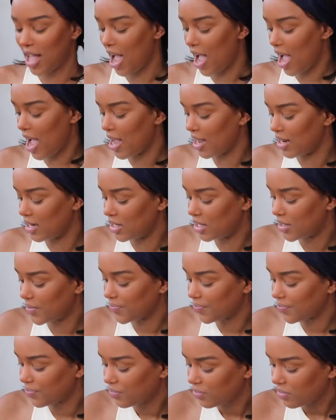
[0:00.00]
And
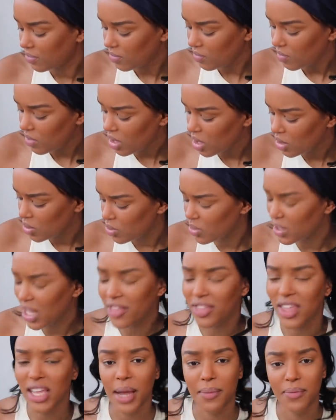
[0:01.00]
to be honest,
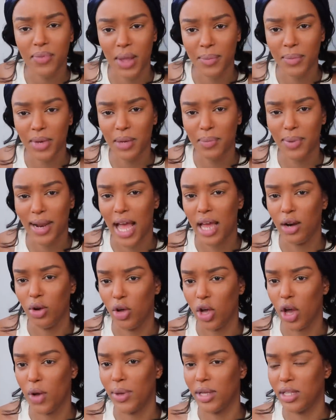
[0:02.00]
I think I'm, I'm gonna plan
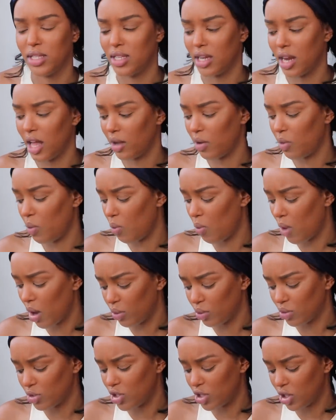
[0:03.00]
on going to like
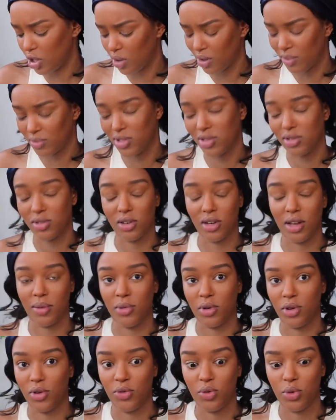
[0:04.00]
one or two. I'm just not gonna, I'm
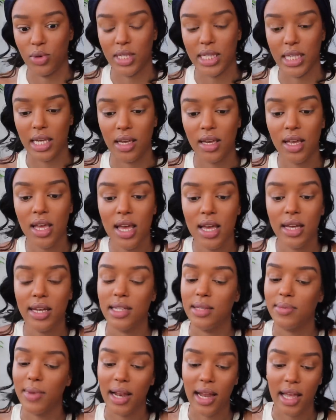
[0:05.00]
not gonna force it
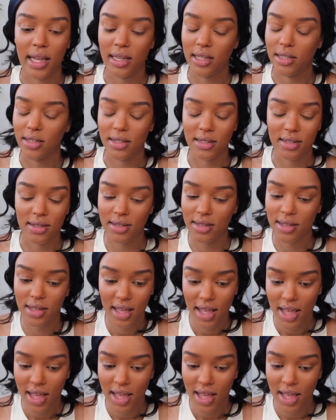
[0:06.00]
because my leg is just,